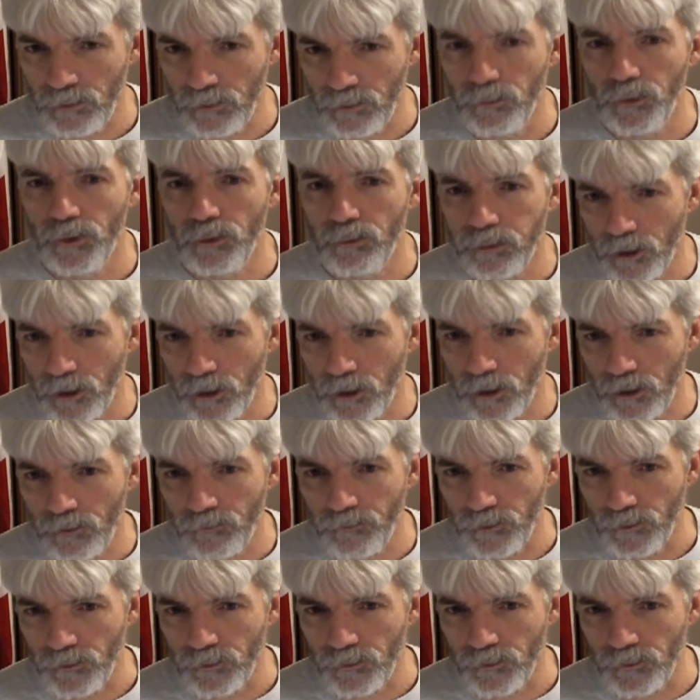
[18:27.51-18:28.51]

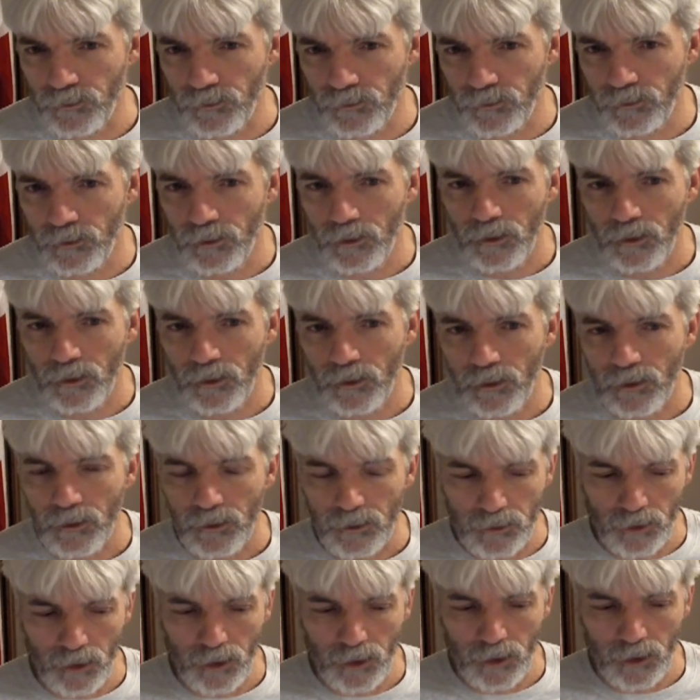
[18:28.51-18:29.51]
supported
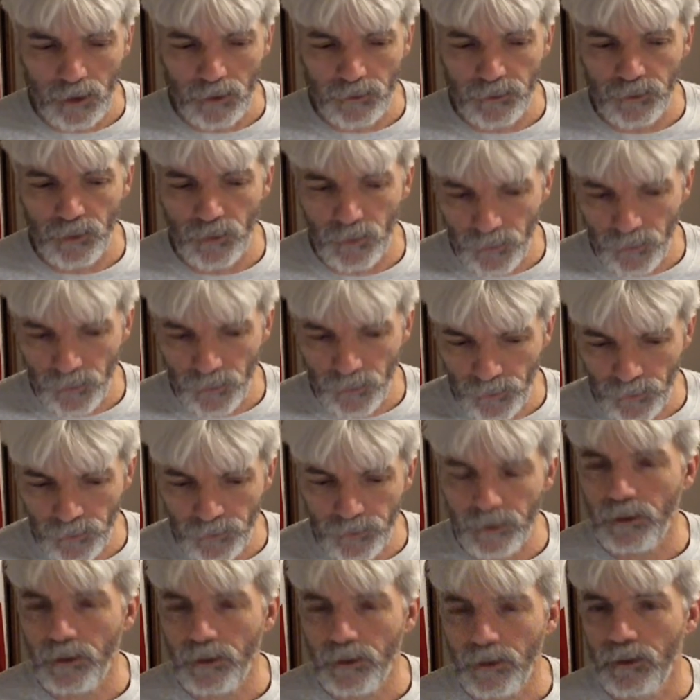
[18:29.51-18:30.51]
by the
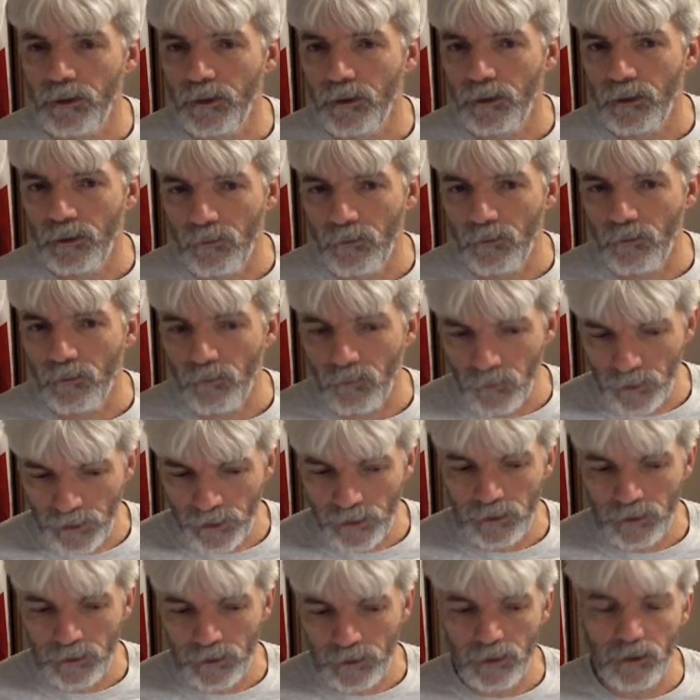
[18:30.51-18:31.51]
prophets, by the Hebrew
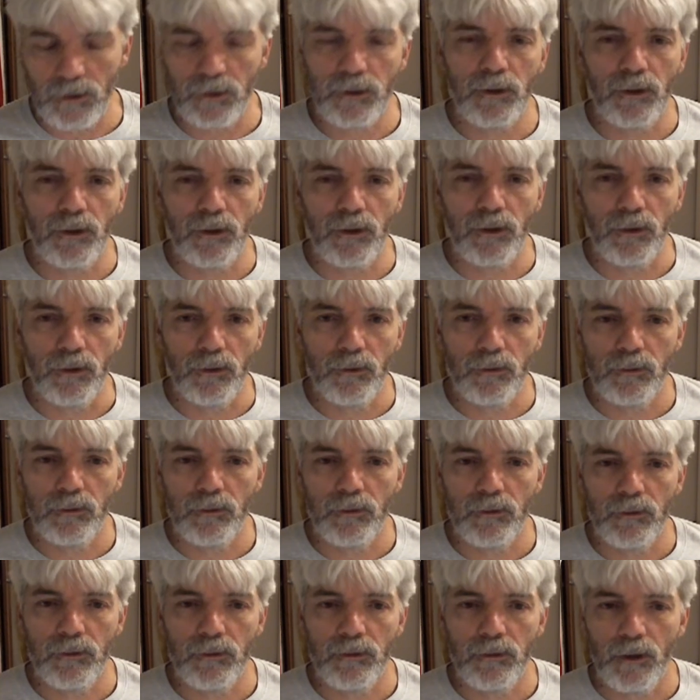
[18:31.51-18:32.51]
prophets.
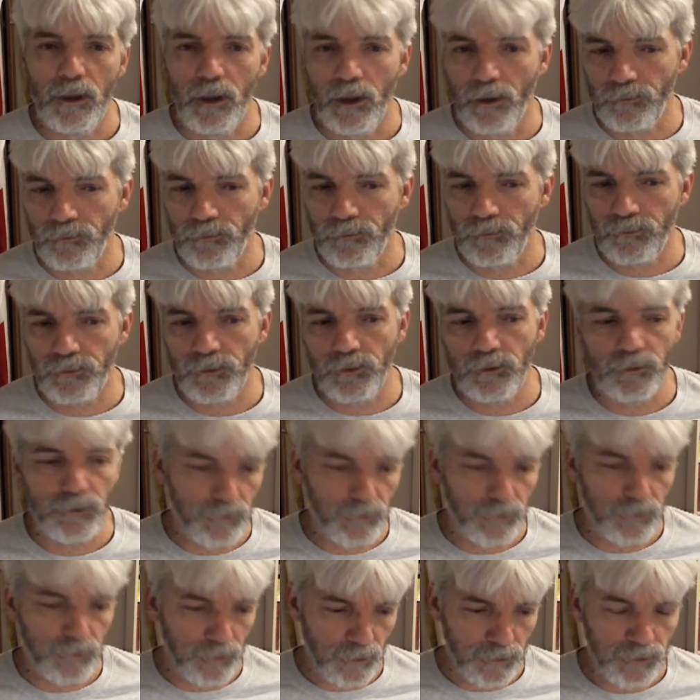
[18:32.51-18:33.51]
God
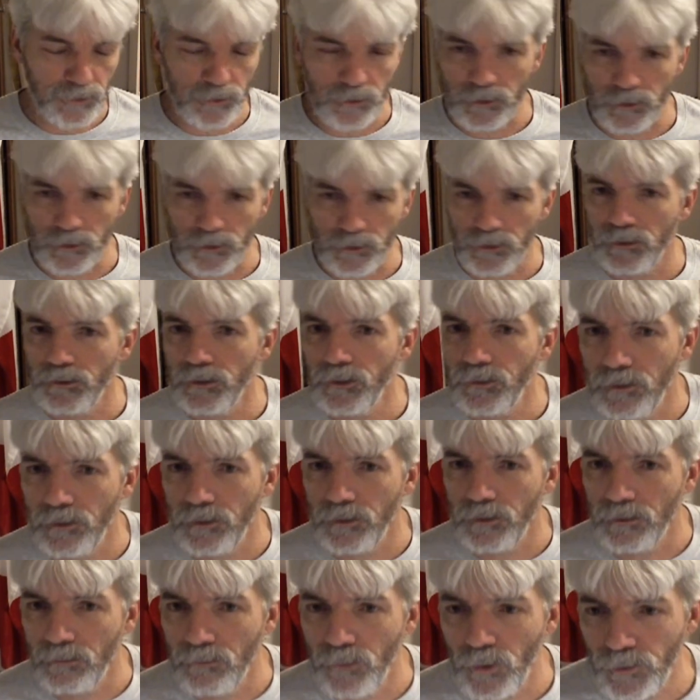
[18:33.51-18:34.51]
told
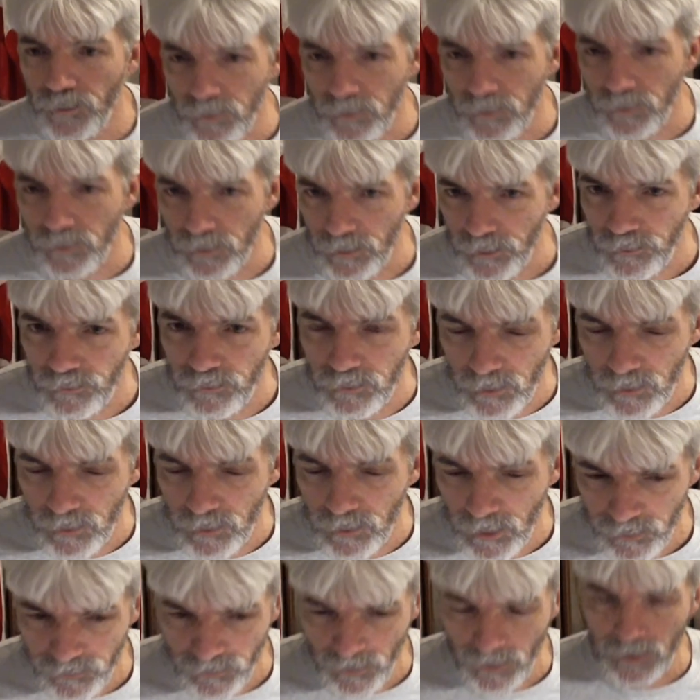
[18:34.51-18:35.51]
way long
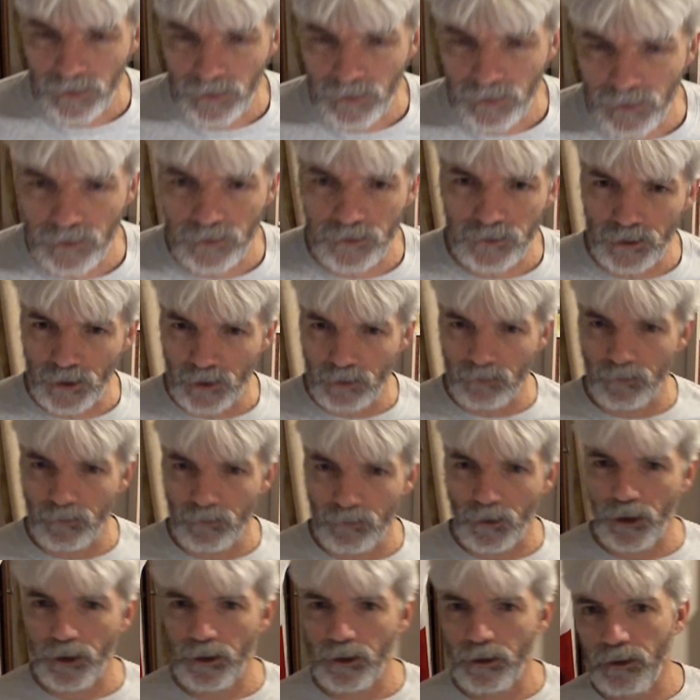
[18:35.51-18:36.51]
ago,
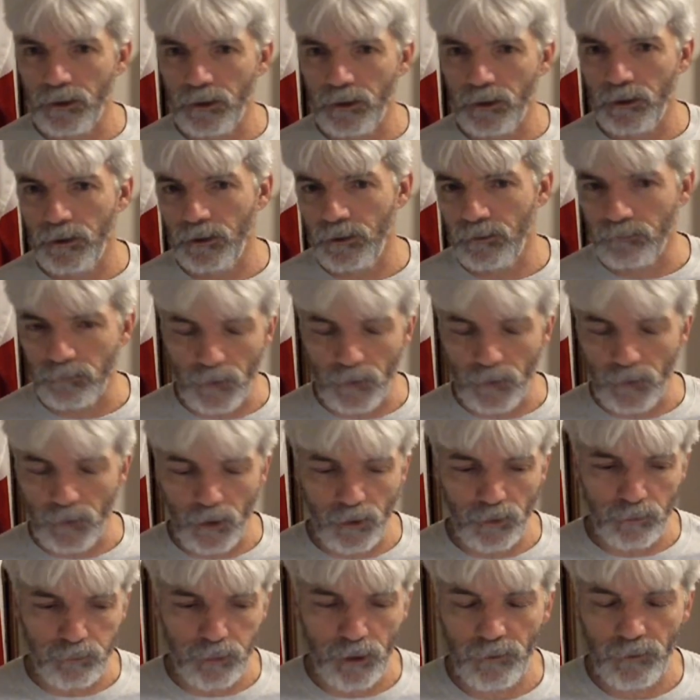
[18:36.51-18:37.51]
after the destruction of
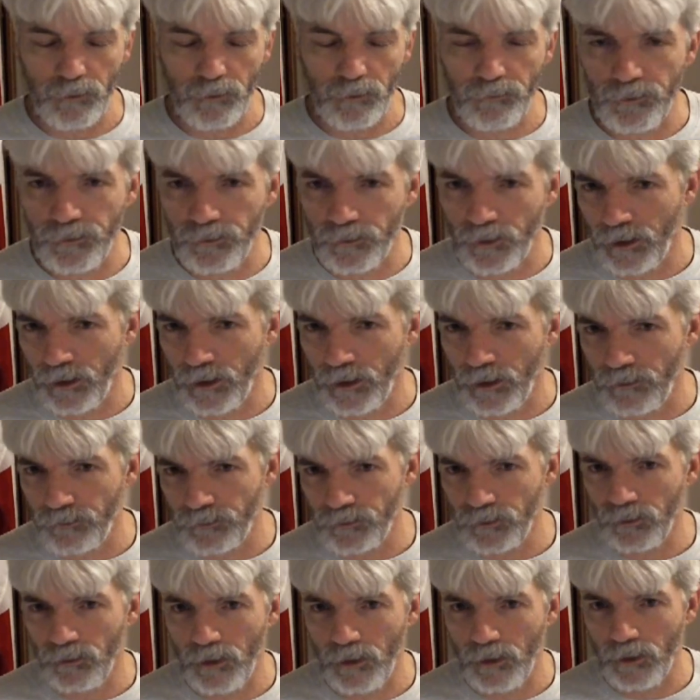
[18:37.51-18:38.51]
Jerusalem, mostly
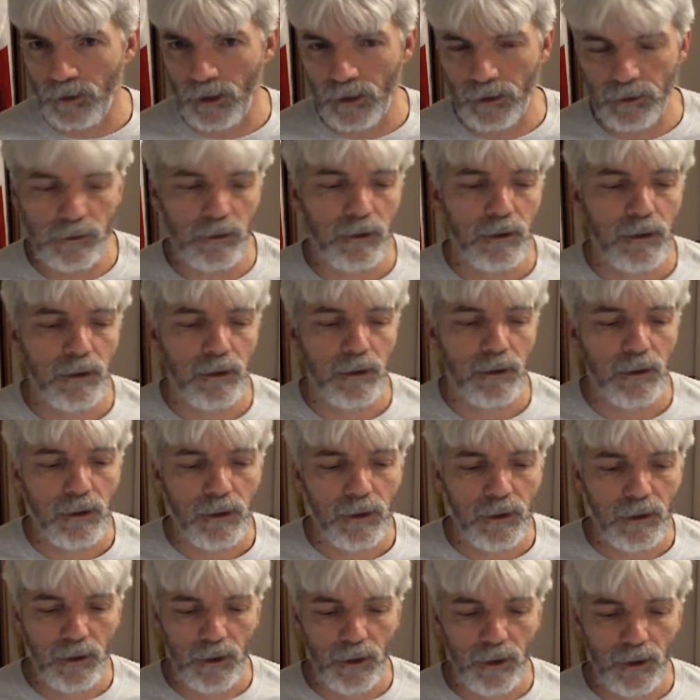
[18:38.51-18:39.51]
through Isaiah,
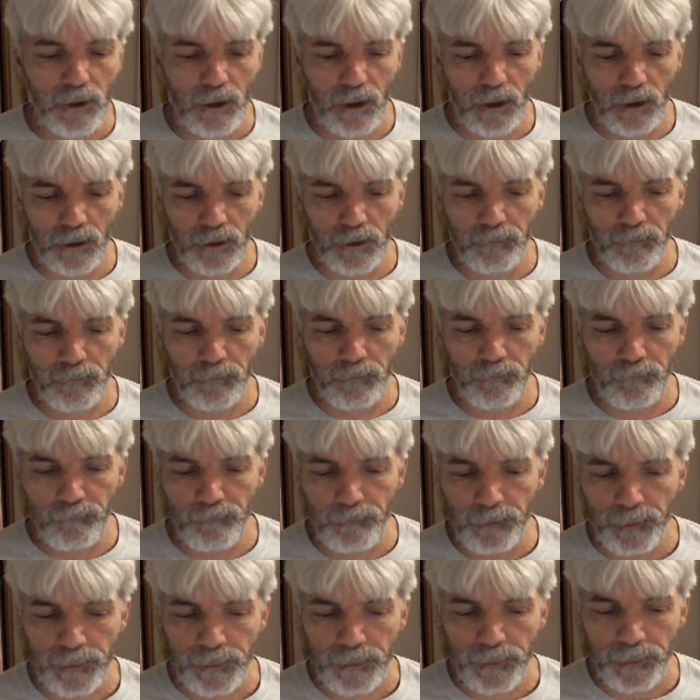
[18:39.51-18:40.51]
Jeremiah, and
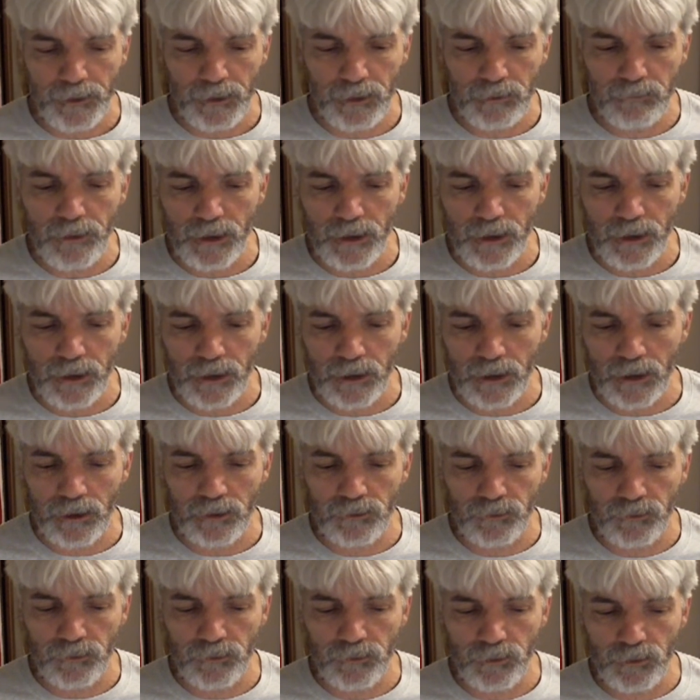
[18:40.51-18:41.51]
all the prophets
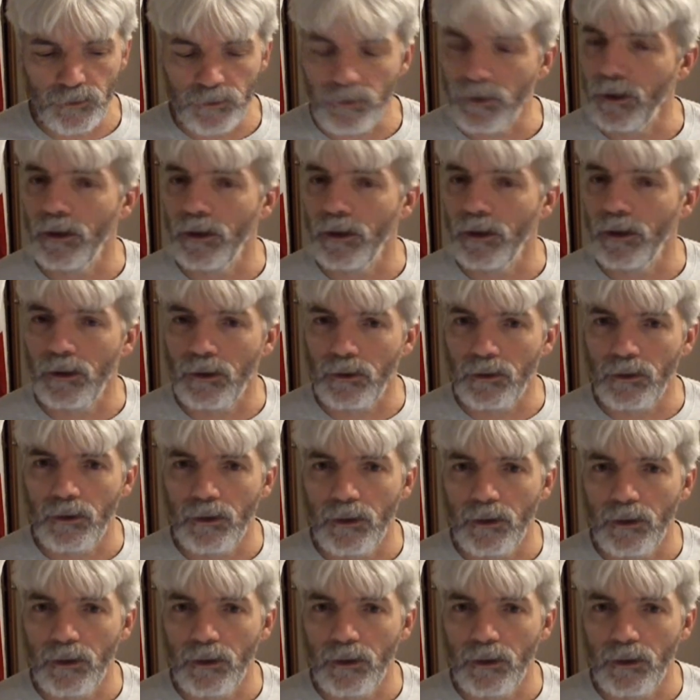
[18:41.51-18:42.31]
after that,